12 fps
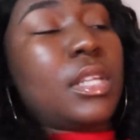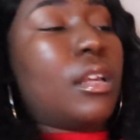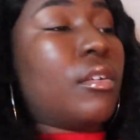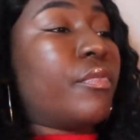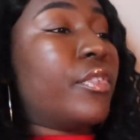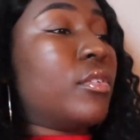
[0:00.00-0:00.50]
I
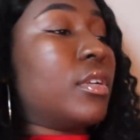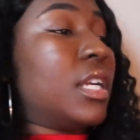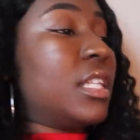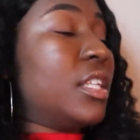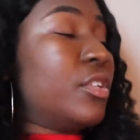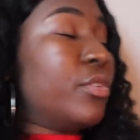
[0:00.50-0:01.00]
don't feel good.
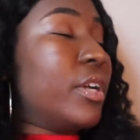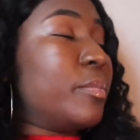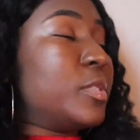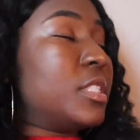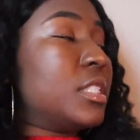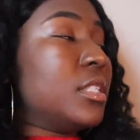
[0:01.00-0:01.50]
I think you got
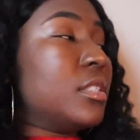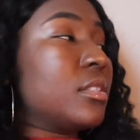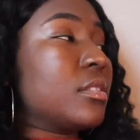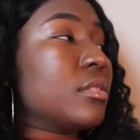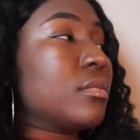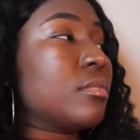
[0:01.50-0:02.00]
me
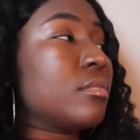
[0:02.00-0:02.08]
sick.